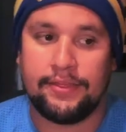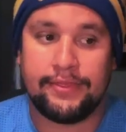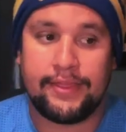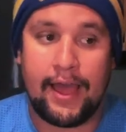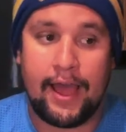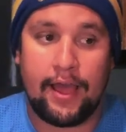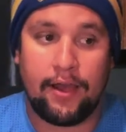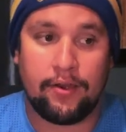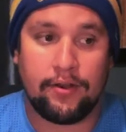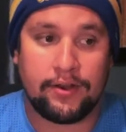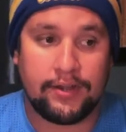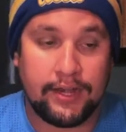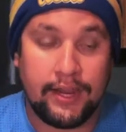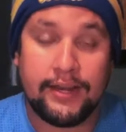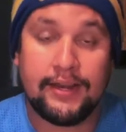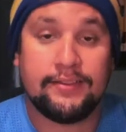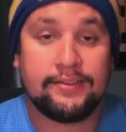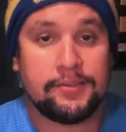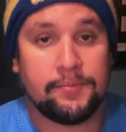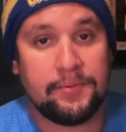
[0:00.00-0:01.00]
that
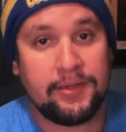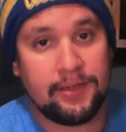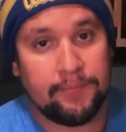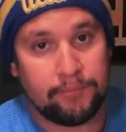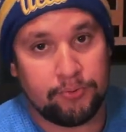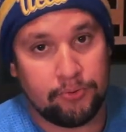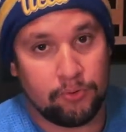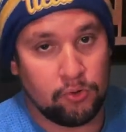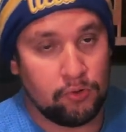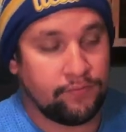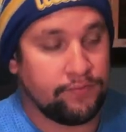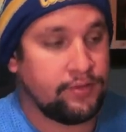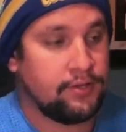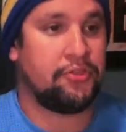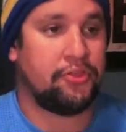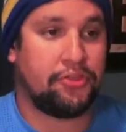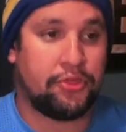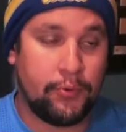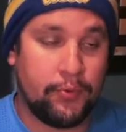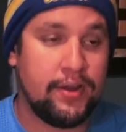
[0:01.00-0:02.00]
needed to be improved.
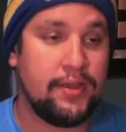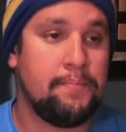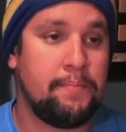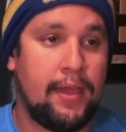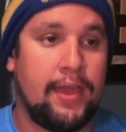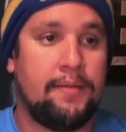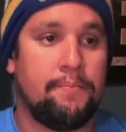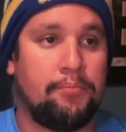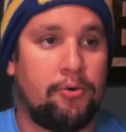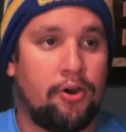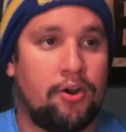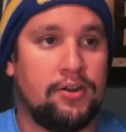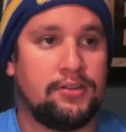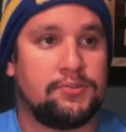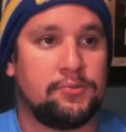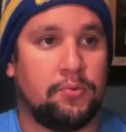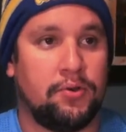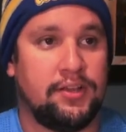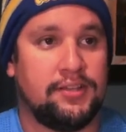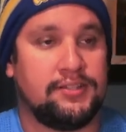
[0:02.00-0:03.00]
The 3 main
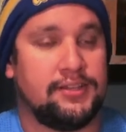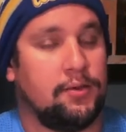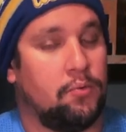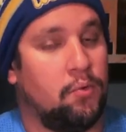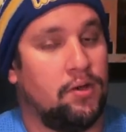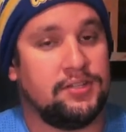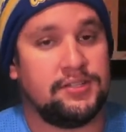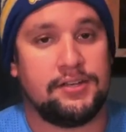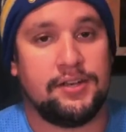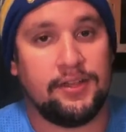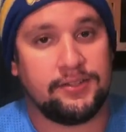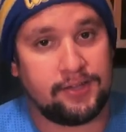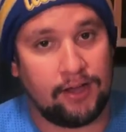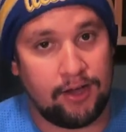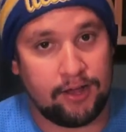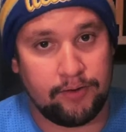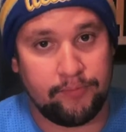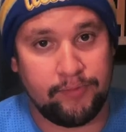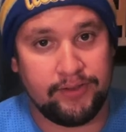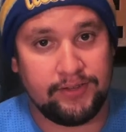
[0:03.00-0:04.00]
parts was it wasn't
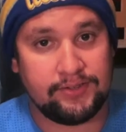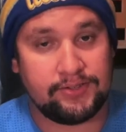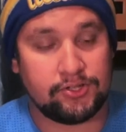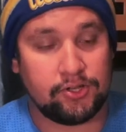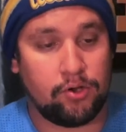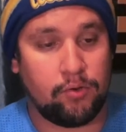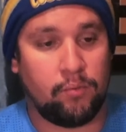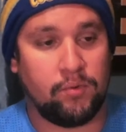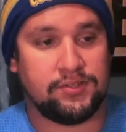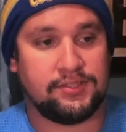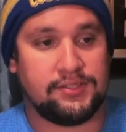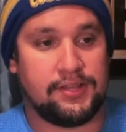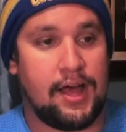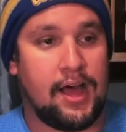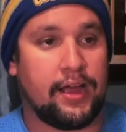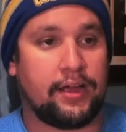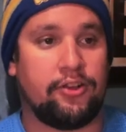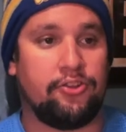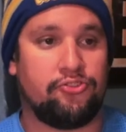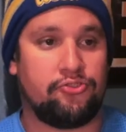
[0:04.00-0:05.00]
autonomous, so it was
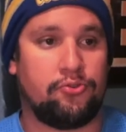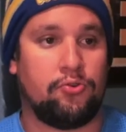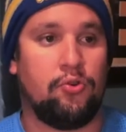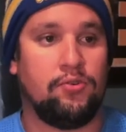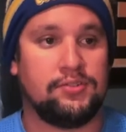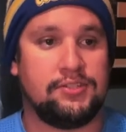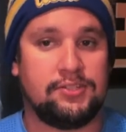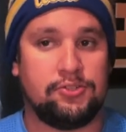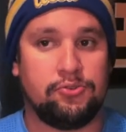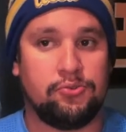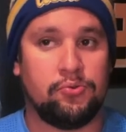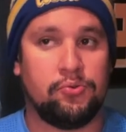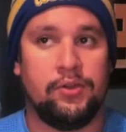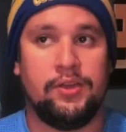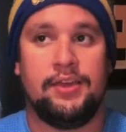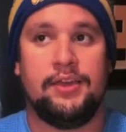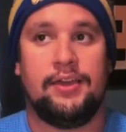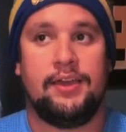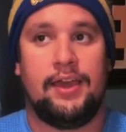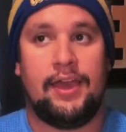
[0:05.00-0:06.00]
not controlled to
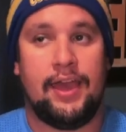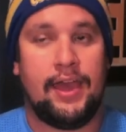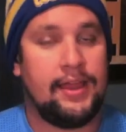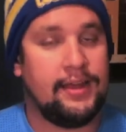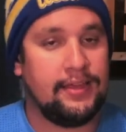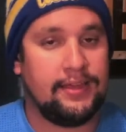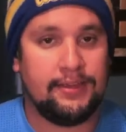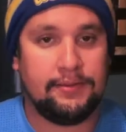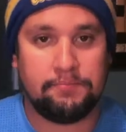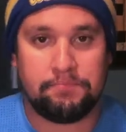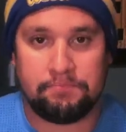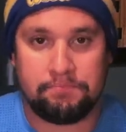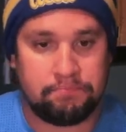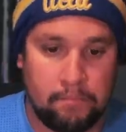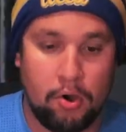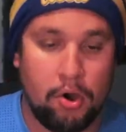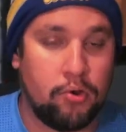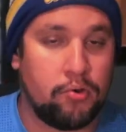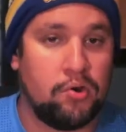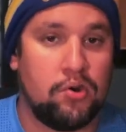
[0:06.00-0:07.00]
any
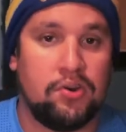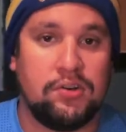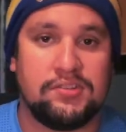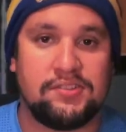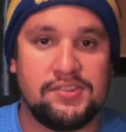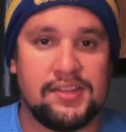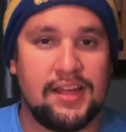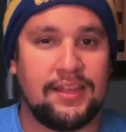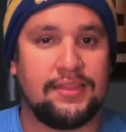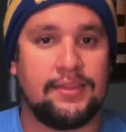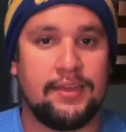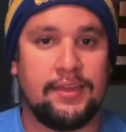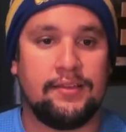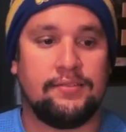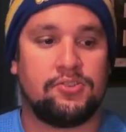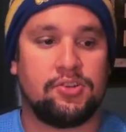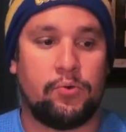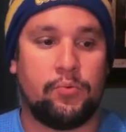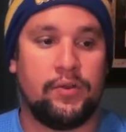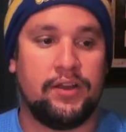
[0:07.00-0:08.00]
motors,
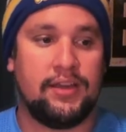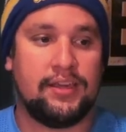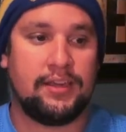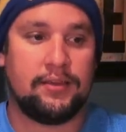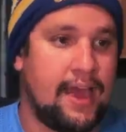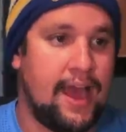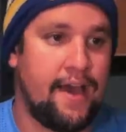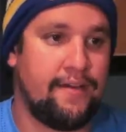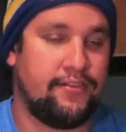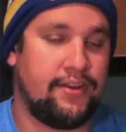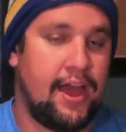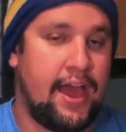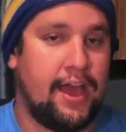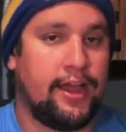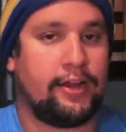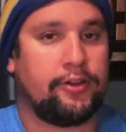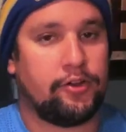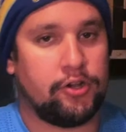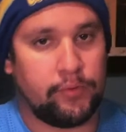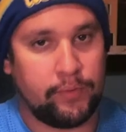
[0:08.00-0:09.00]
nothing to really have an
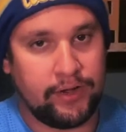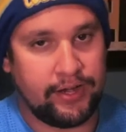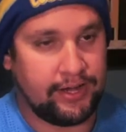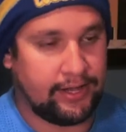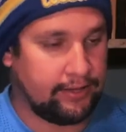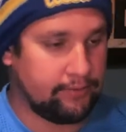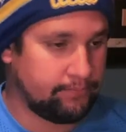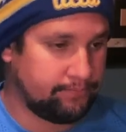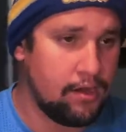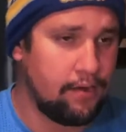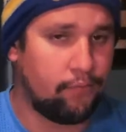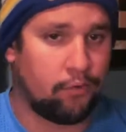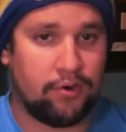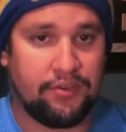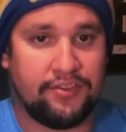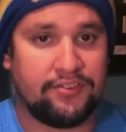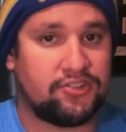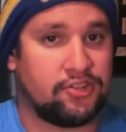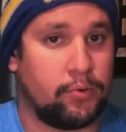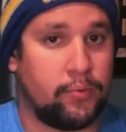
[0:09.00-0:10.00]
accurate reading of
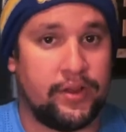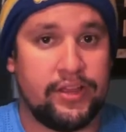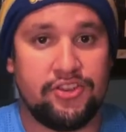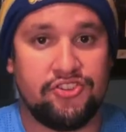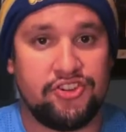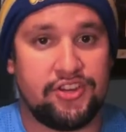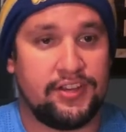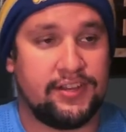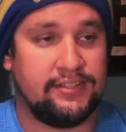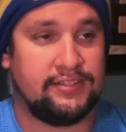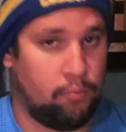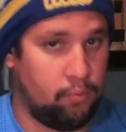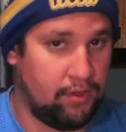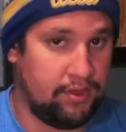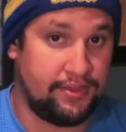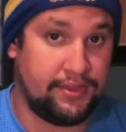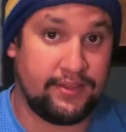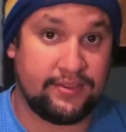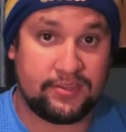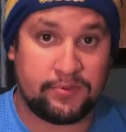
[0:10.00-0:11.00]
where the syringe is
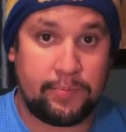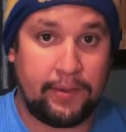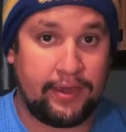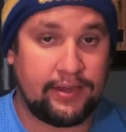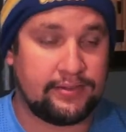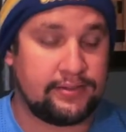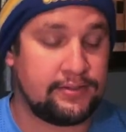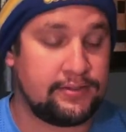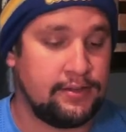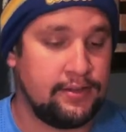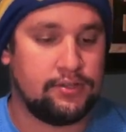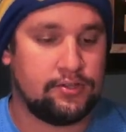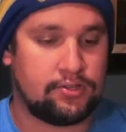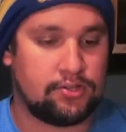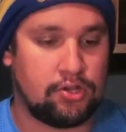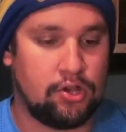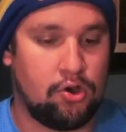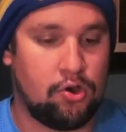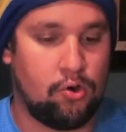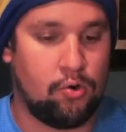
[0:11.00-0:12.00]
within space.
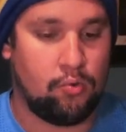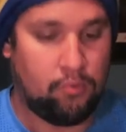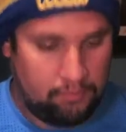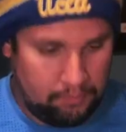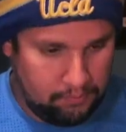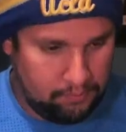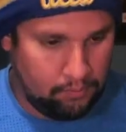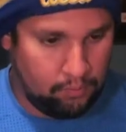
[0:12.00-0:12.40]
So